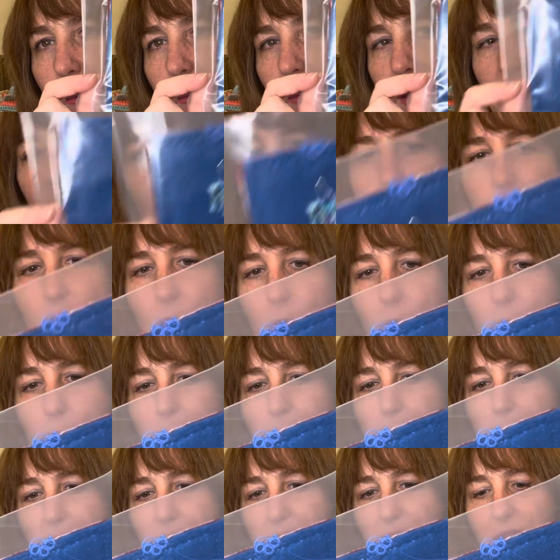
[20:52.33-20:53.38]
So
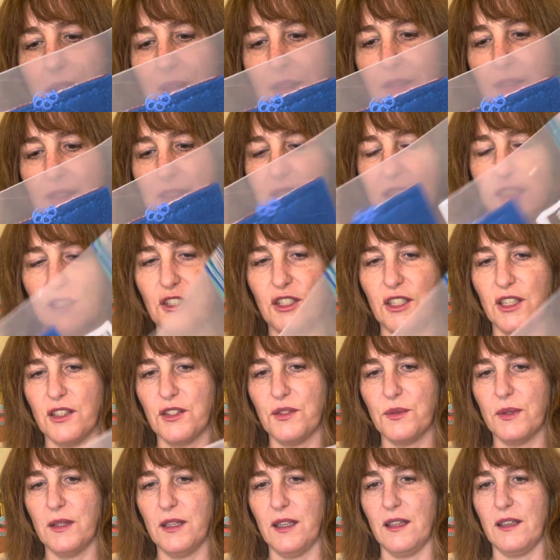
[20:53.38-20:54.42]
stitching's
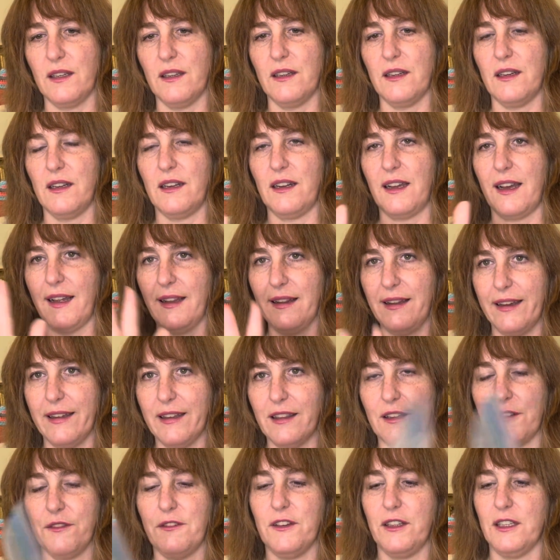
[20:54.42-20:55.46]
really good. I like
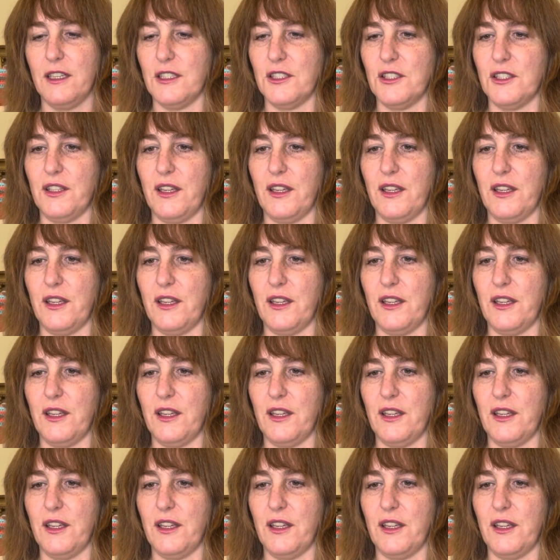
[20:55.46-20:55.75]
the finish.